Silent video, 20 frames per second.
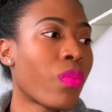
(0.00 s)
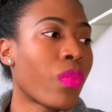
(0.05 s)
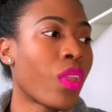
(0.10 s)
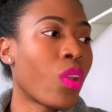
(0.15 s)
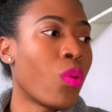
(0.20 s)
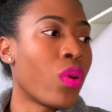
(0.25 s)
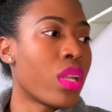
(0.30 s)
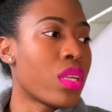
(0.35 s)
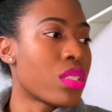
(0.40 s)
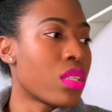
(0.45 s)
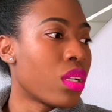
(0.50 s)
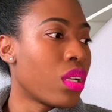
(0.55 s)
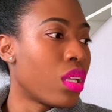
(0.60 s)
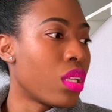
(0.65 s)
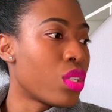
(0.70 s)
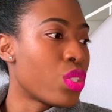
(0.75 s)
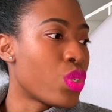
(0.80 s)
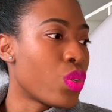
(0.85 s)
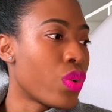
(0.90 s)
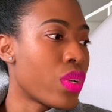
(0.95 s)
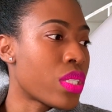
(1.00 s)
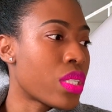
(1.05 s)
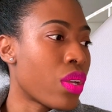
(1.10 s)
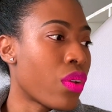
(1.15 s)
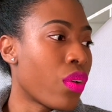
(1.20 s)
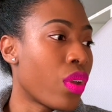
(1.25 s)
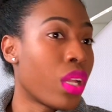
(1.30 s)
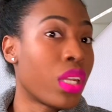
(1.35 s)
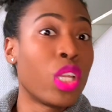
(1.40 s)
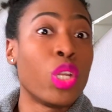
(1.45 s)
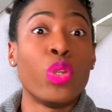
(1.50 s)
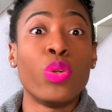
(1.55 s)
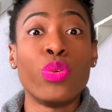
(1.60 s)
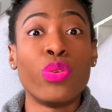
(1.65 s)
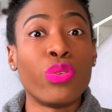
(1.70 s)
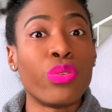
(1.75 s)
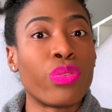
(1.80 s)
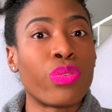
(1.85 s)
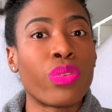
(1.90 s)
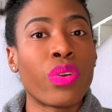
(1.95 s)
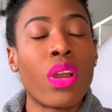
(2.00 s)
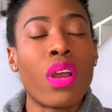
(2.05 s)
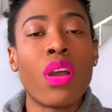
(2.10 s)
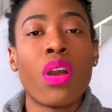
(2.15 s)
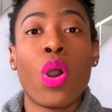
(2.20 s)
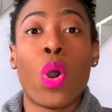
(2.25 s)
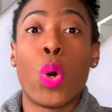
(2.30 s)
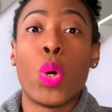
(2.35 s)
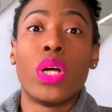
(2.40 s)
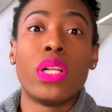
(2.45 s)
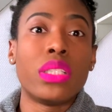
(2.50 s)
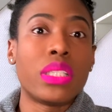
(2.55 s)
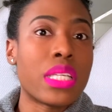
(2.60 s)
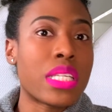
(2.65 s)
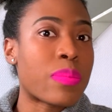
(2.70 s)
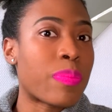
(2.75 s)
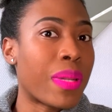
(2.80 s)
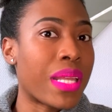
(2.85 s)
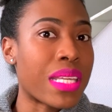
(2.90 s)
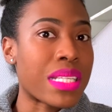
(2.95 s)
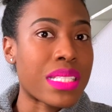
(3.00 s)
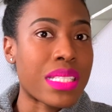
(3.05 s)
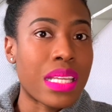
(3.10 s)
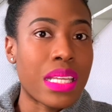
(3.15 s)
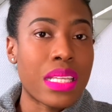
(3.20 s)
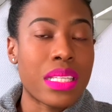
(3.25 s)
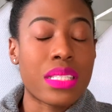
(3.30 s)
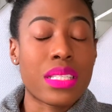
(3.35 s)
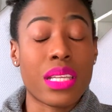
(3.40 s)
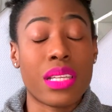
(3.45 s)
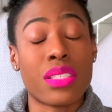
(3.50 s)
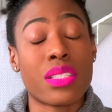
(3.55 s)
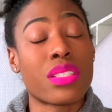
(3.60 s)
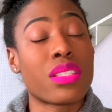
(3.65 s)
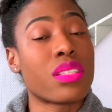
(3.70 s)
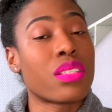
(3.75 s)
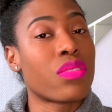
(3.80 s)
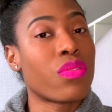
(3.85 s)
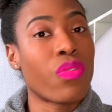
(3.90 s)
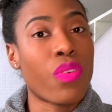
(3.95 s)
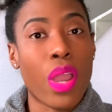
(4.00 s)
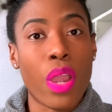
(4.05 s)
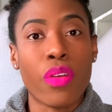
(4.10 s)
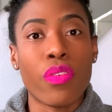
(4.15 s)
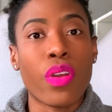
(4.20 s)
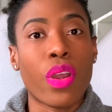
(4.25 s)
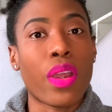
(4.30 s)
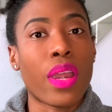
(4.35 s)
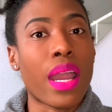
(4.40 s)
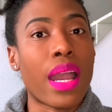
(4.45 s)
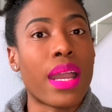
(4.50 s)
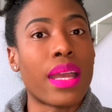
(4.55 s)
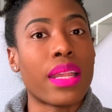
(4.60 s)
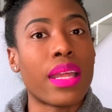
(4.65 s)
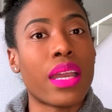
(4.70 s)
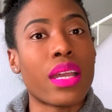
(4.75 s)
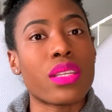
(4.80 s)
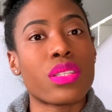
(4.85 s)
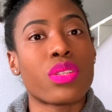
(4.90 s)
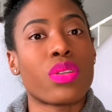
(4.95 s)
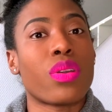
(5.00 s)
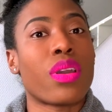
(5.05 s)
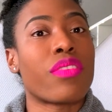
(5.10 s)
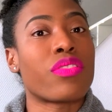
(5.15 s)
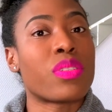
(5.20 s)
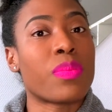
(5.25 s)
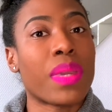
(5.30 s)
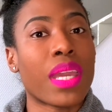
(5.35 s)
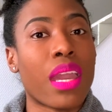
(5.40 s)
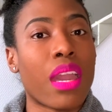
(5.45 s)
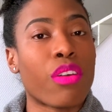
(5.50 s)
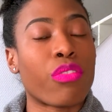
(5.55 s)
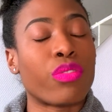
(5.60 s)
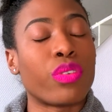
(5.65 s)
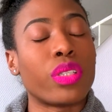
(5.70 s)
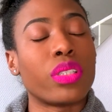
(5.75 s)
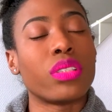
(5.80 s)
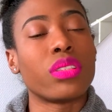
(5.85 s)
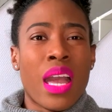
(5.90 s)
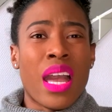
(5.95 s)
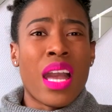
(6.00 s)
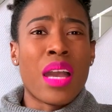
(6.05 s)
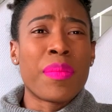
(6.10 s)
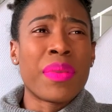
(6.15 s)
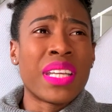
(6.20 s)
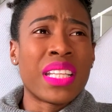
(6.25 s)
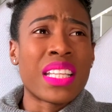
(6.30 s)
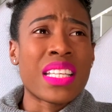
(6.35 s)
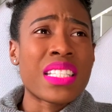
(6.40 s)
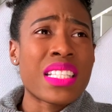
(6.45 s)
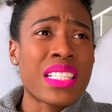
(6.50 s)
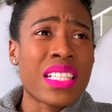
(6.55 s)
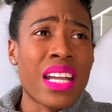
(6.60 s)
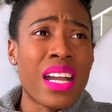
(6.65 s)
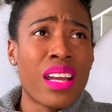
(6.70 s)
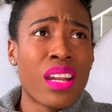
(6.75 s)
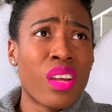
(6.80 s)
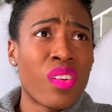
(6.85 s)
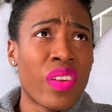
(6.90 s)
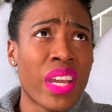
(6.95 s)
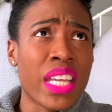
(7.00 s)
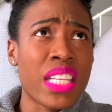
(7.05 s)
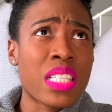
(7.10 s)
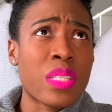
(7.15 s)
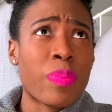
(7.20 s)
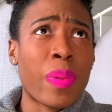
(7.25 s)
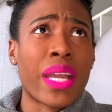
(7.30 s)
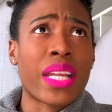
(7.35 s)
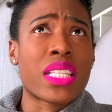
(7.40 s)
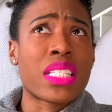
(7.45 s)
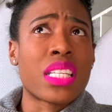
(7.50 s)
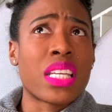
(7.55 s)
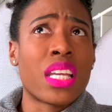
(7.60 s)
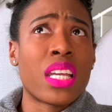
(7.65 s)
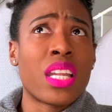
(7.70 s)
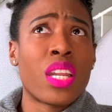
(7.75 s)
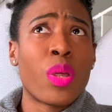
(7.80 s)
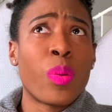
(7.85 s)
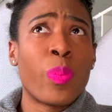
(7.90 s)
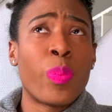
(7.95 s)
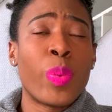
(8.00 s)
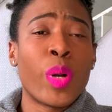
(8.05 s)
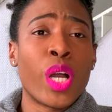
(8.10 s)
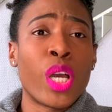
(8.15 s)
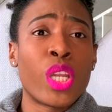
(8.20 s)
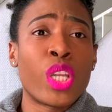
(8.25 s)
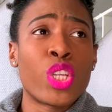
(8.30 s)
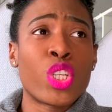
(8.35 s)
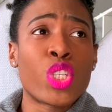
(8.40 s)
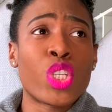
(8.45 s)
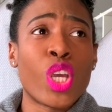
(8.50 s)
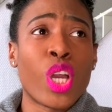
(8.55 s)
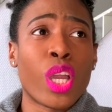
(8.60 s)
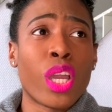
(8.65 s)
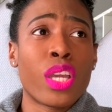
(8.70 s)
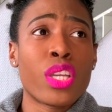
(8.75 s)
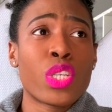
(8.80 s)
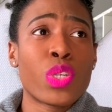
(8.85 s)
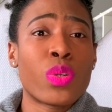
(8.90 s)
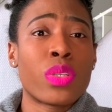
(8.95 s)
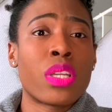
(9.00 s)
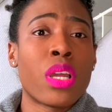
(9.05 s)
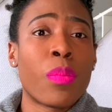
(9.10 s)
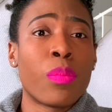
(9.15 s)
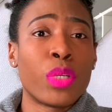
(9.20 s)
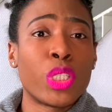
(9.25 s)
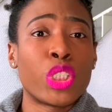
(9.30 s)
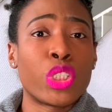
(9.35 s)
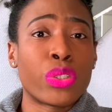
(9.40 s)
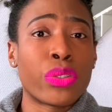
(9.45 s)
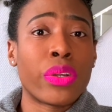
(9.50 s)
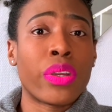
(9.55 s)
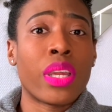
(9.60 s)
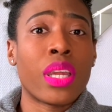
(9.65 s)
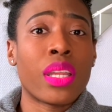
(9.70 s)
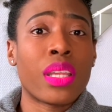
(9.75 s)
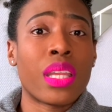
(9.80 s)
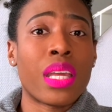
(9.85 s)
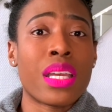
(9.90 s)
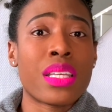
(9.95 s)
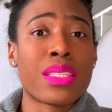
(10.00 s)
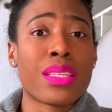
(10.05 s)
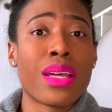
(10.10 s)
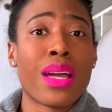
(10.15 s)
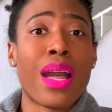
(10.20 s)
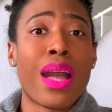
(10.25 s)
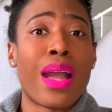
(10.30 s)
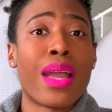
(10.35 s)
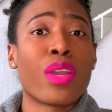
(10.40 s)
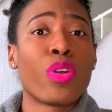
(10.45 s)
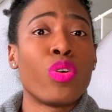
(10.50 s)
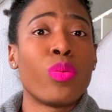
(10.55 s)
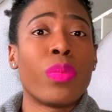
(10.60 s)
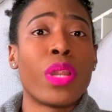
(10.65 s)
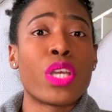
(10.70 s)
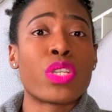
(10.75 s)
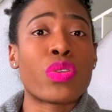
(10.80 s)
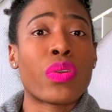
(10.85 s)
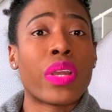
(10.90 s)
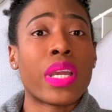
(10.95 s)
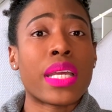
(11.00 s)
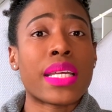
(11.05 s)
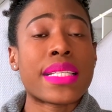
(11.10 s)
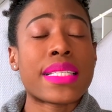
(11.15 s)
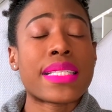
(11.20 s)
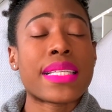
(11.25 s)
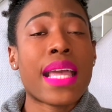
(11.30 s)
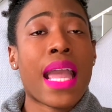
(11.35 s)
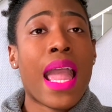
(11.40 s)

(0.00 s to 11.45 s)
what is another tourist area? The Louvre, all these places, it's very, very high there. So you have to be careful. I mean, this is kind of expected, but shocking truth number 3, there's a high homeless rate.